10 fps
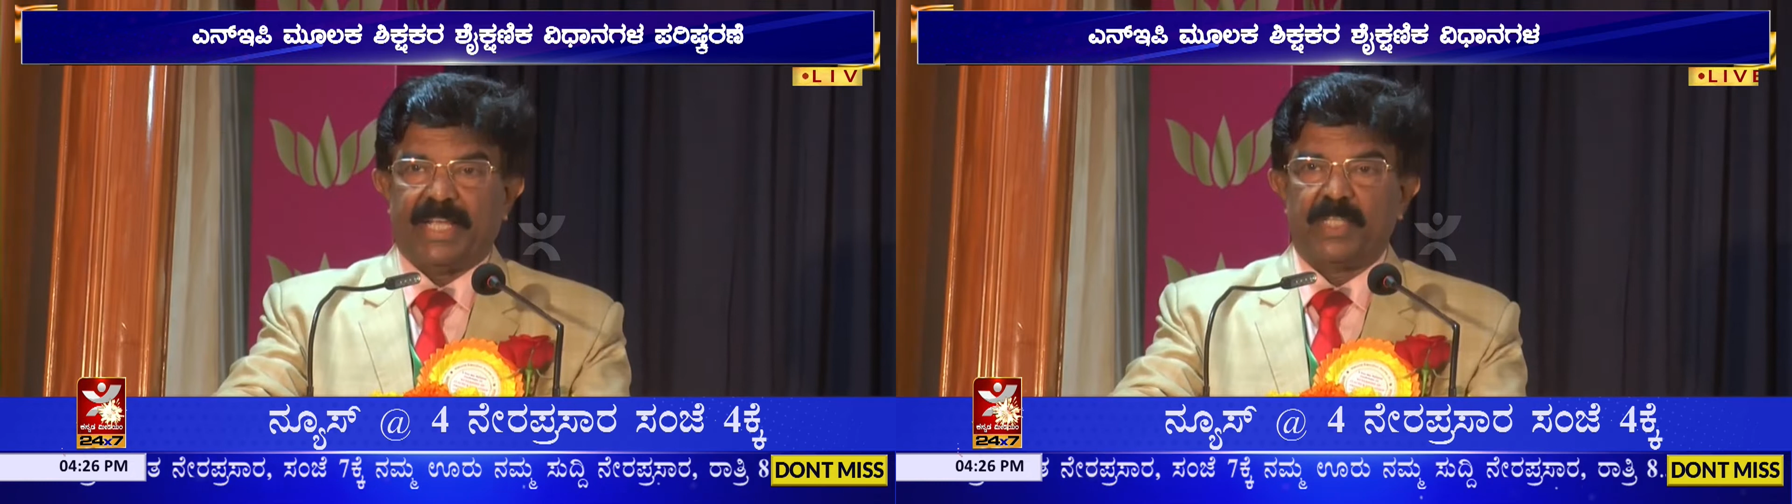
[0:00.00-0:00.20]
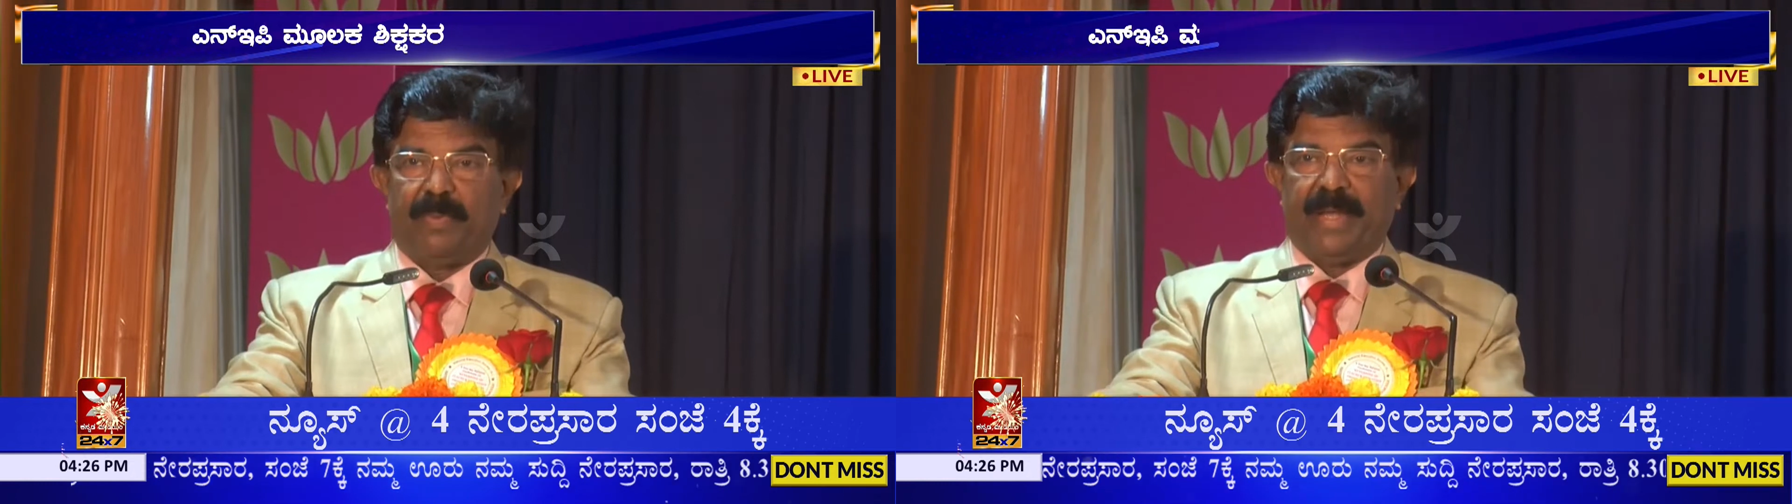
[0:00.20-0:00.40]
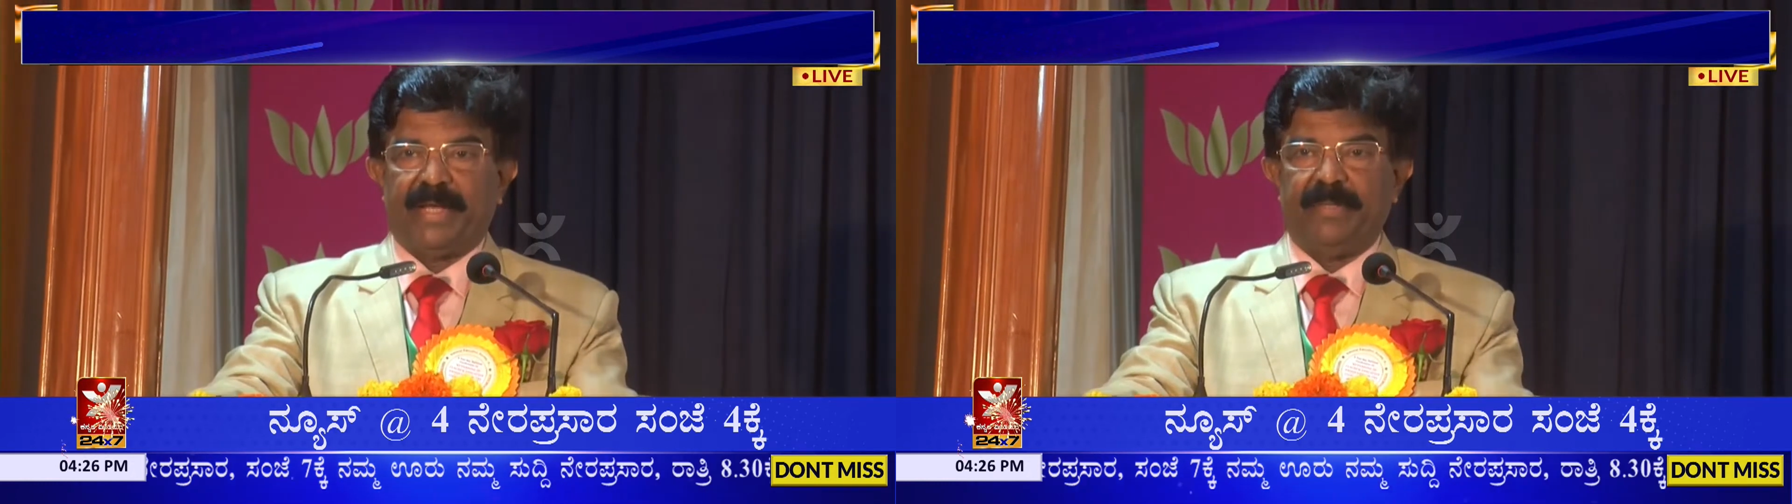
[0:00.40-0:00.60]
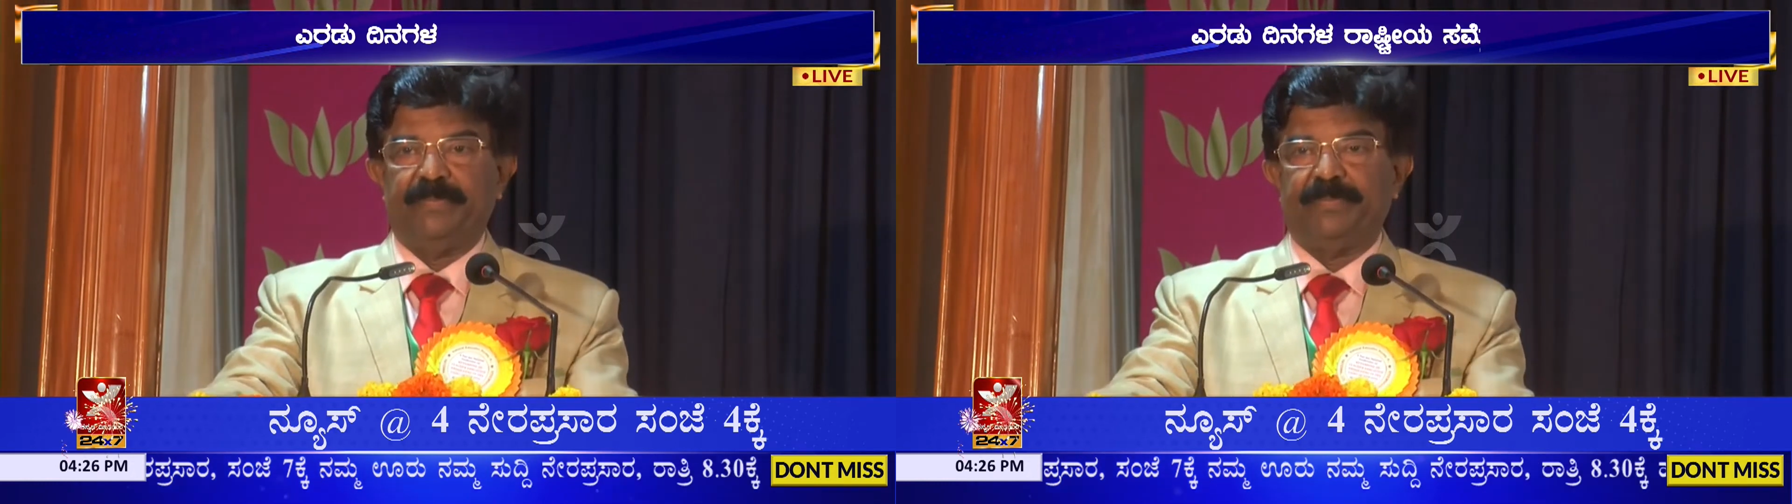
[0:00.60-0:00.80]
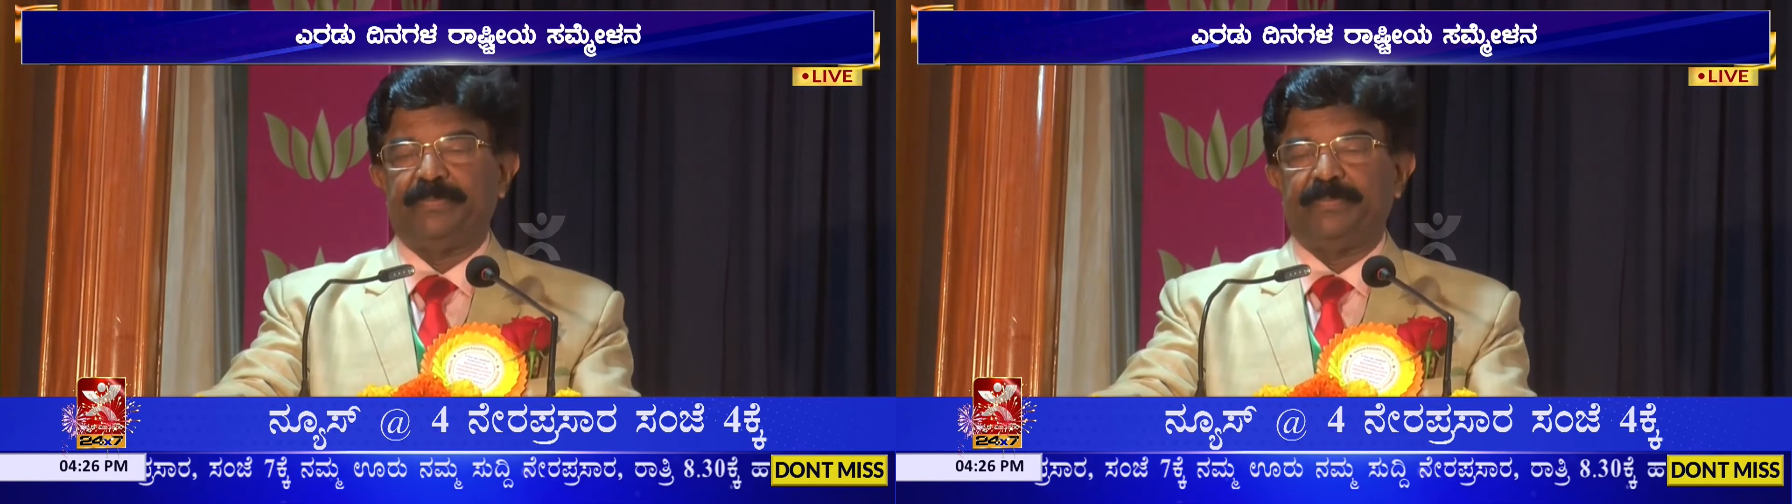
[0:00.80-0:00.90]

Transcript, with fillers: We expect